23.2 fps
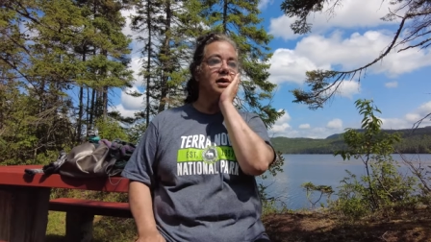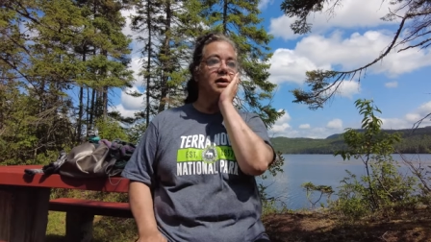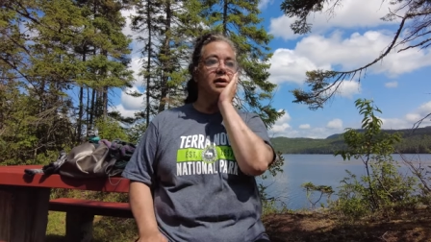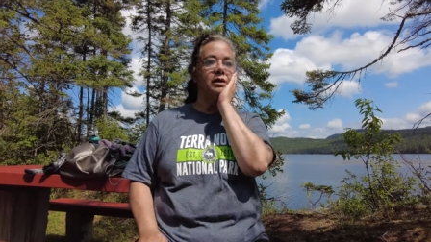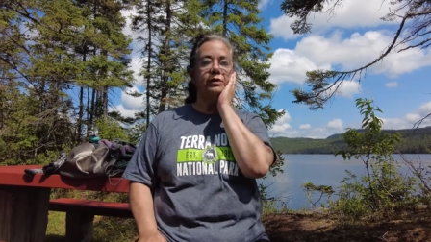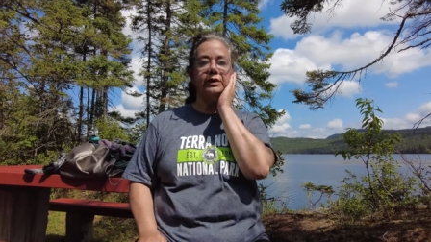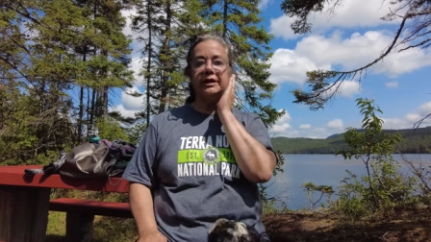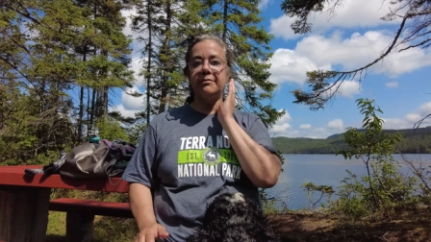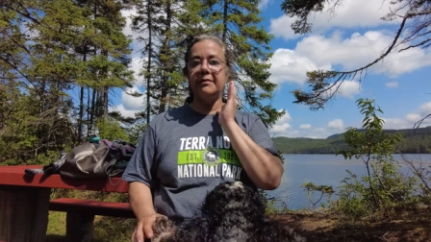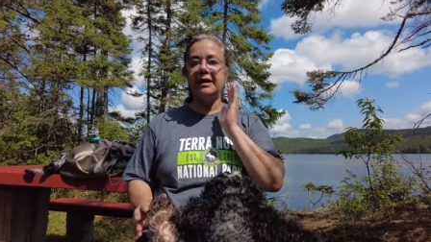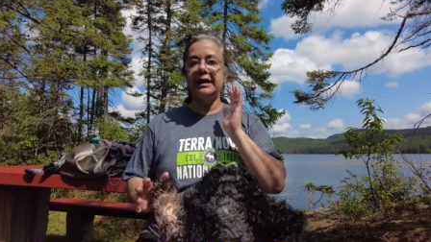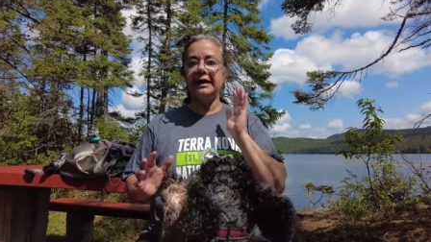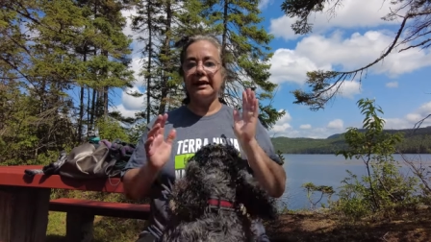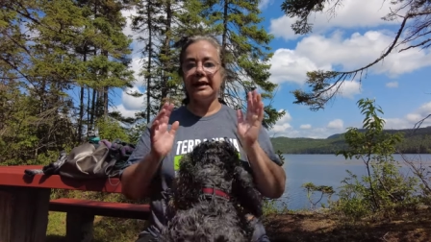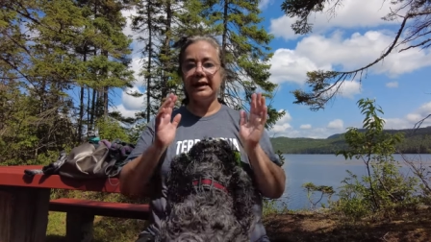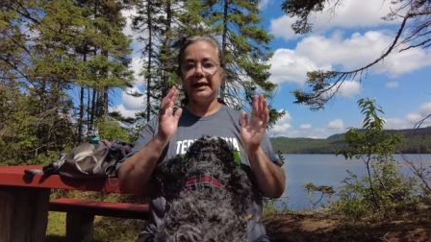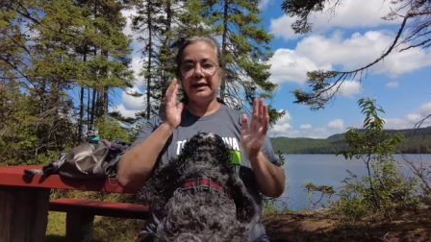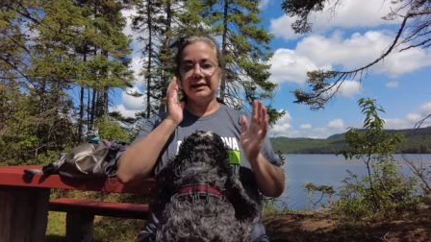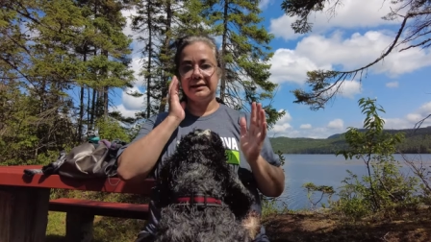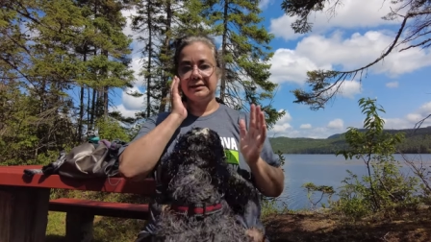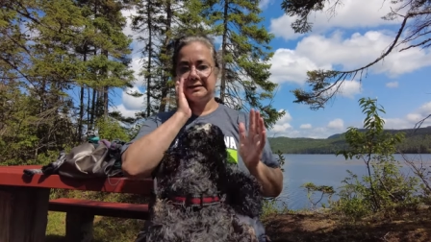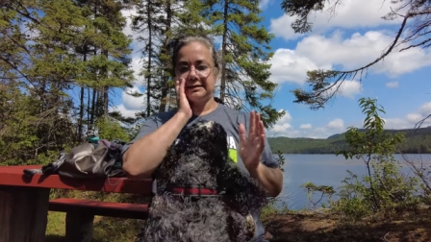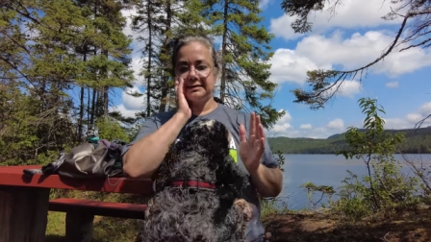look at my
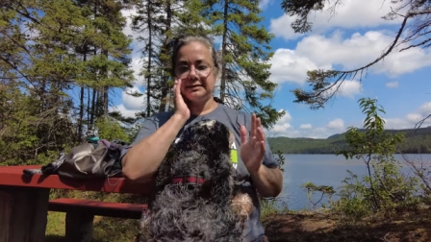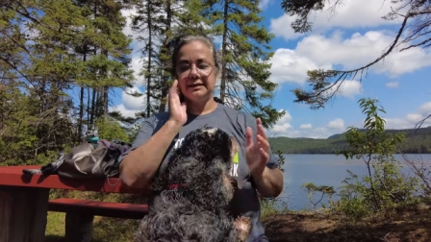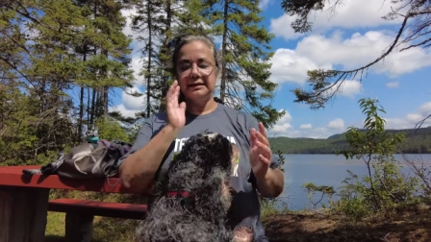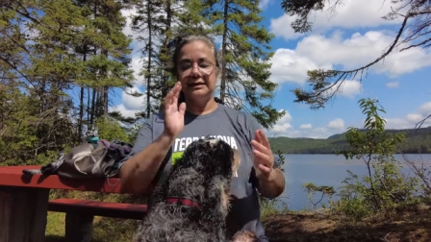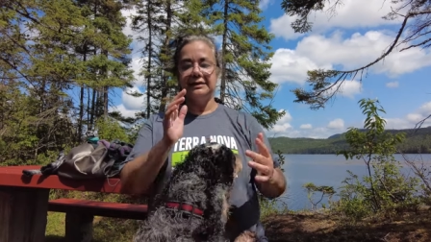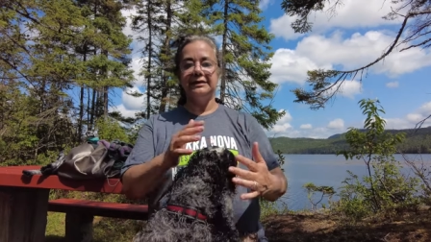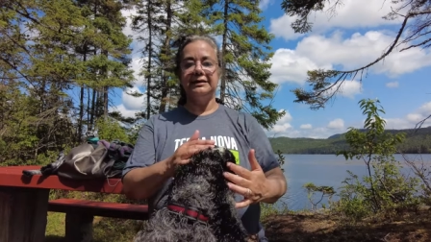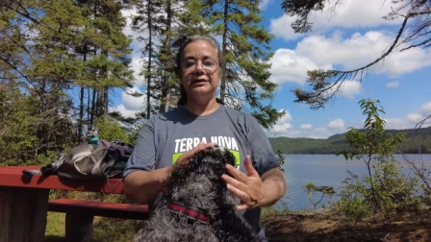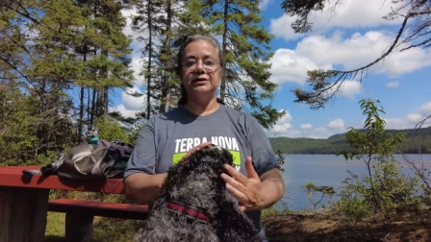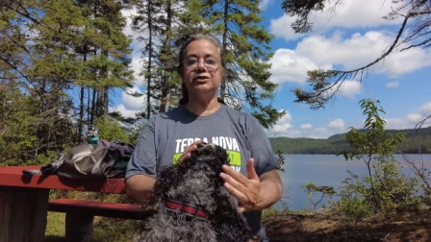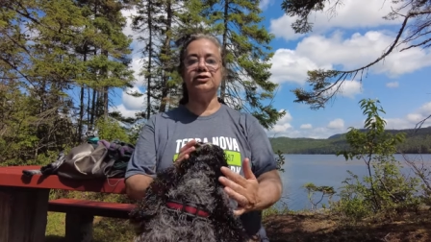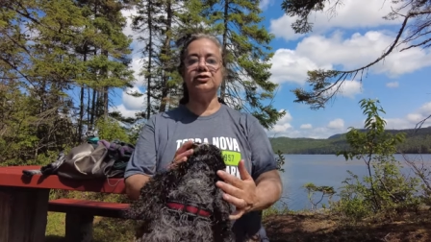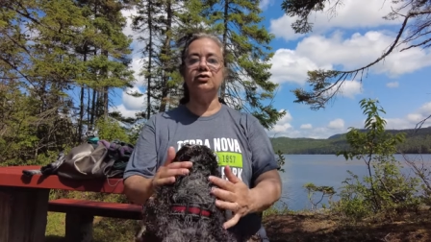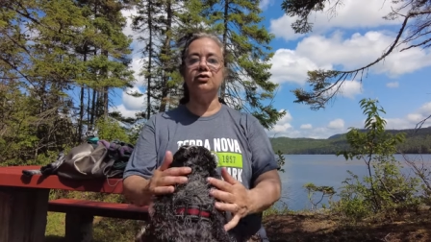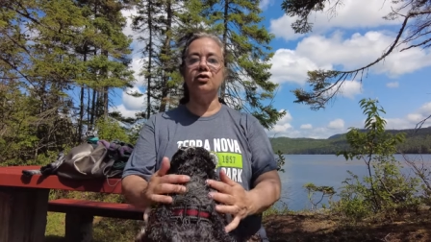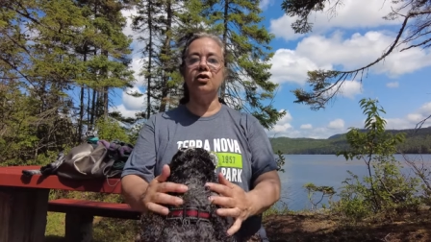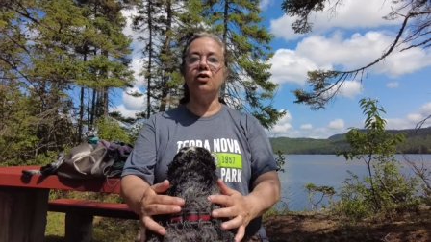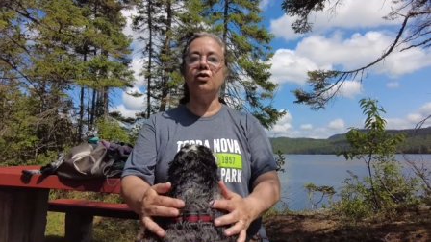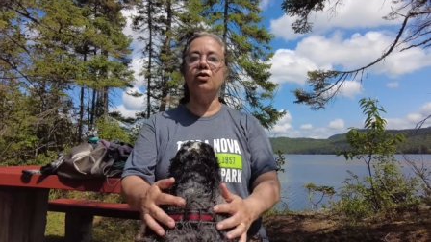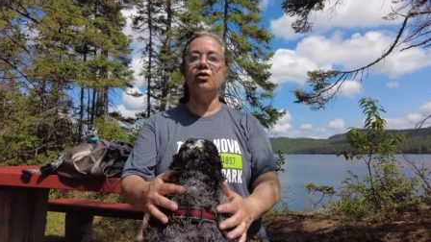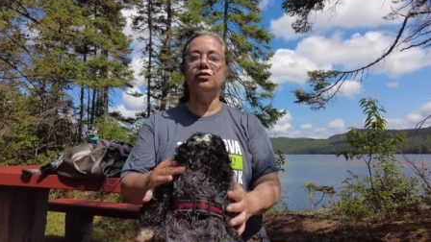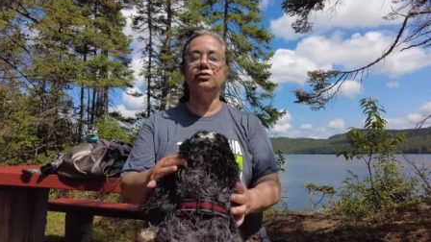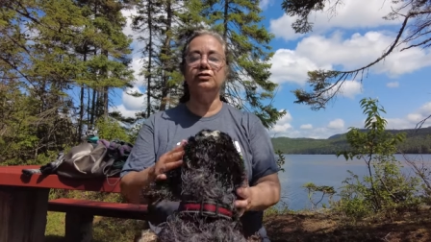hands, they're so
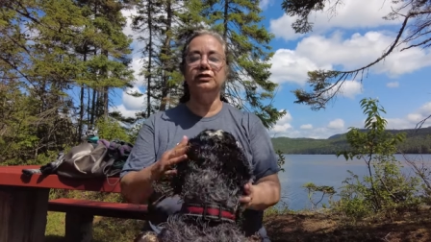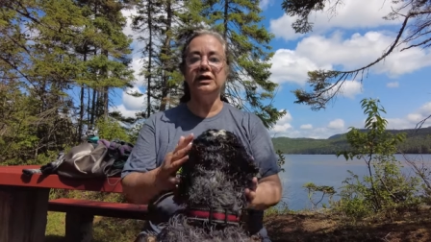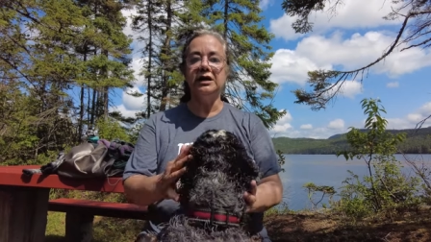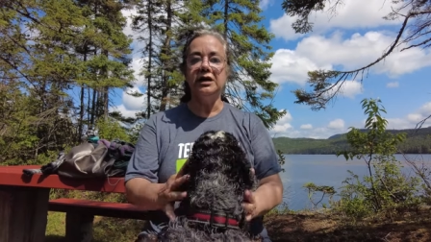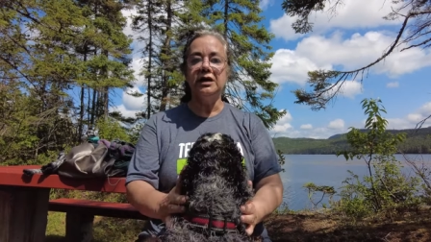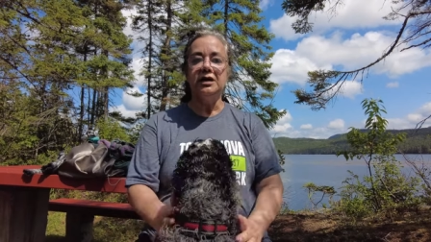cold.